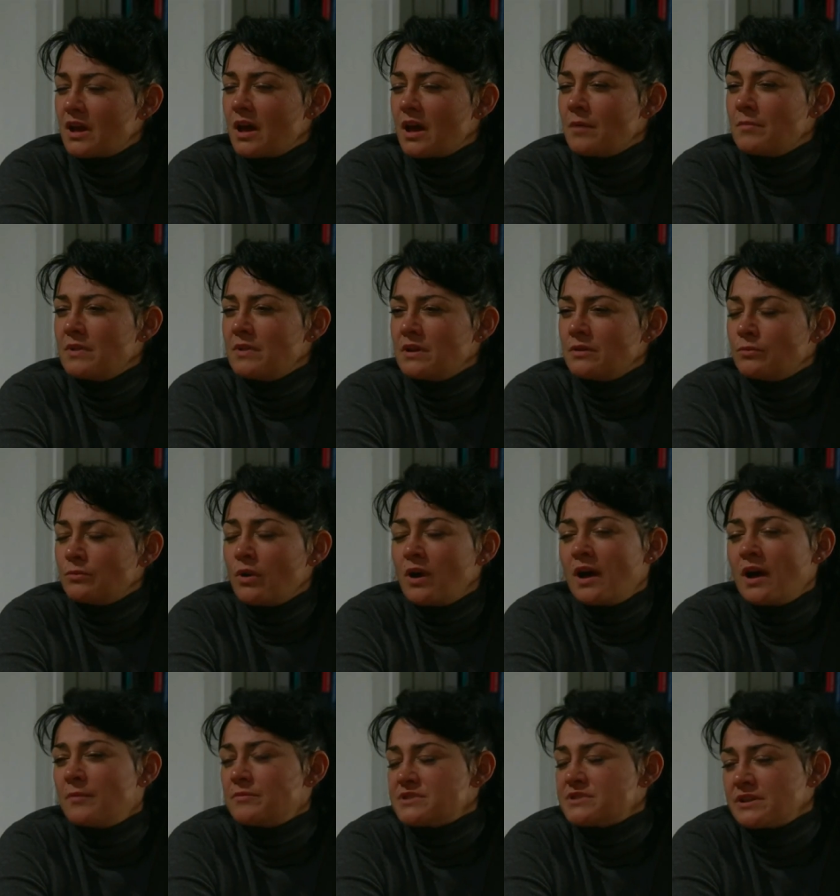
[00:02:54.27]
I mean, what
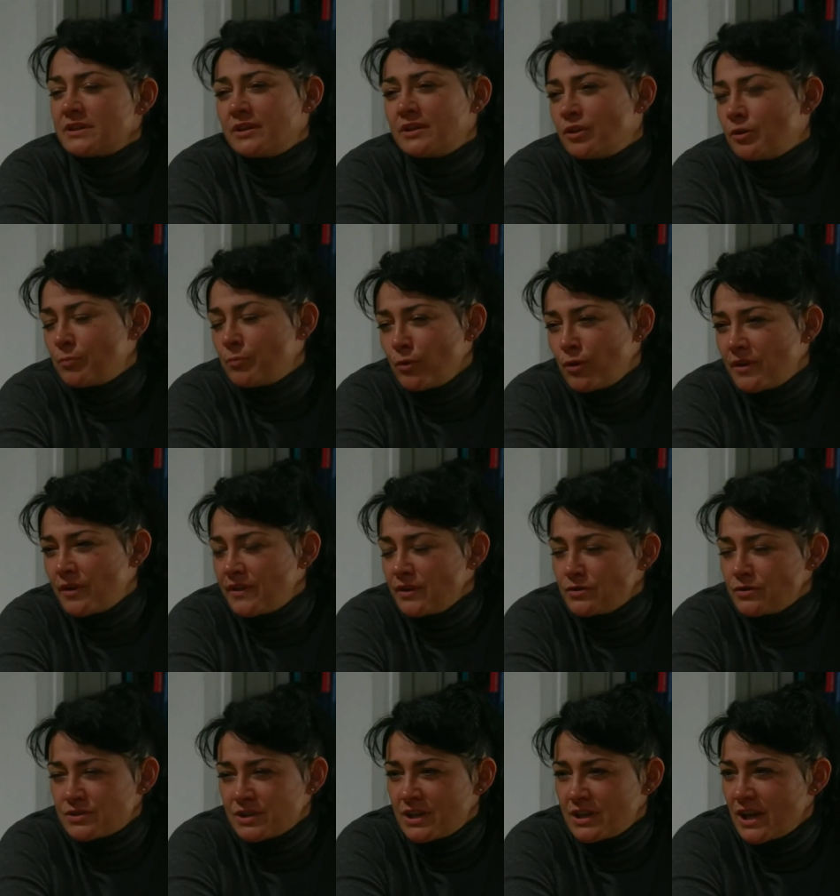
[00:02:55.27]
happened to the little boy that
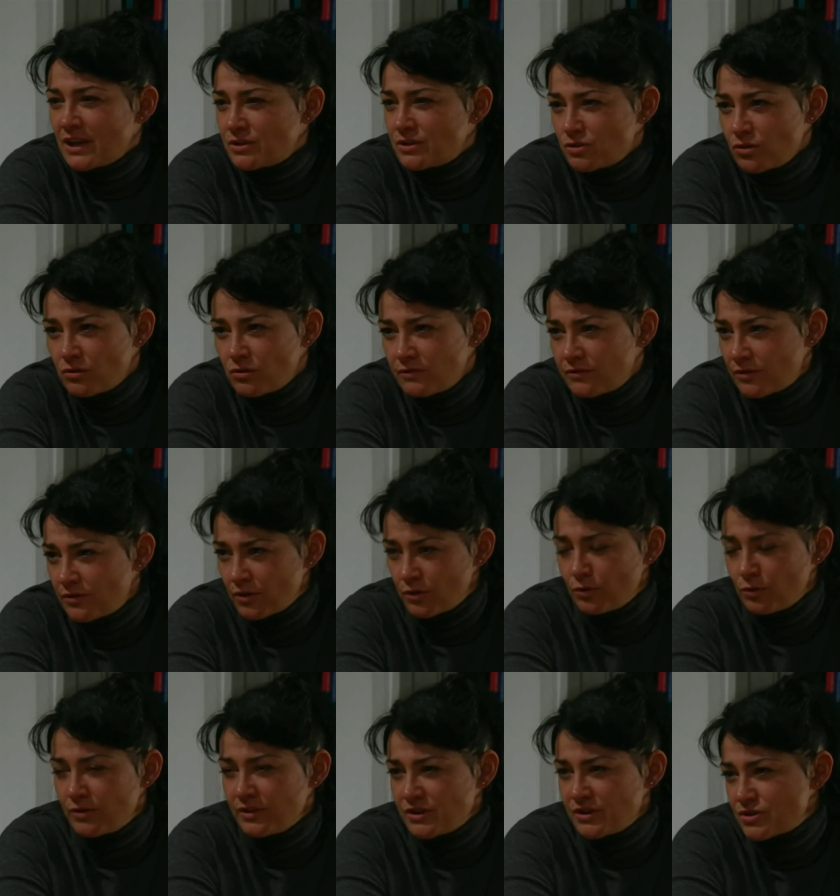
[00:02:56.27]
used to nag John for a go
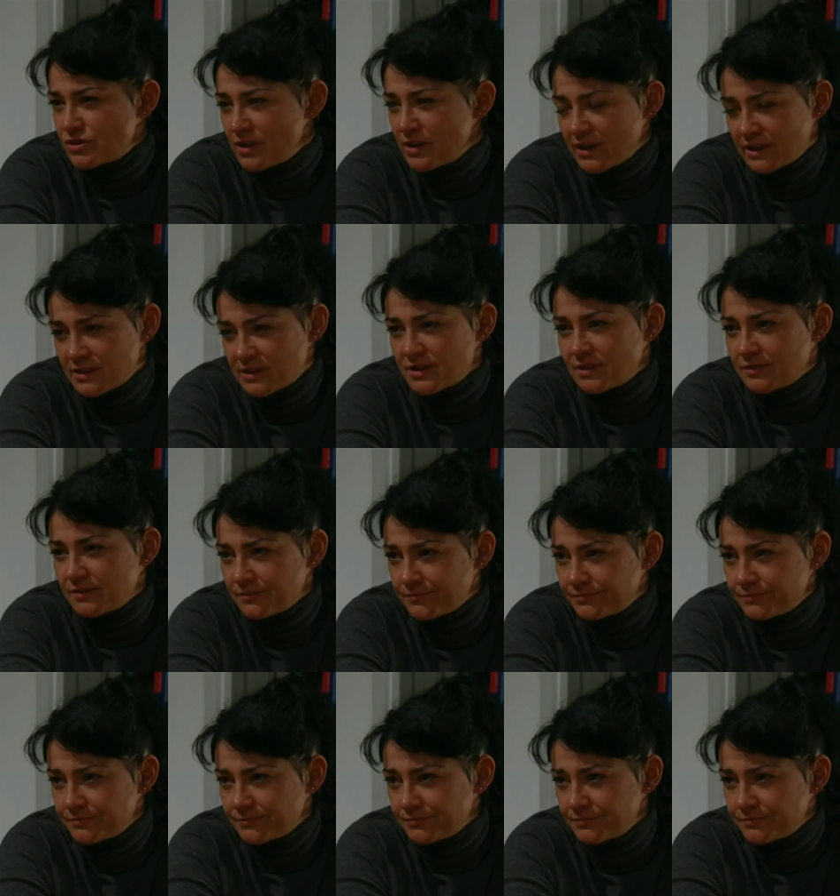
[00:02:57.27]
in his tractor?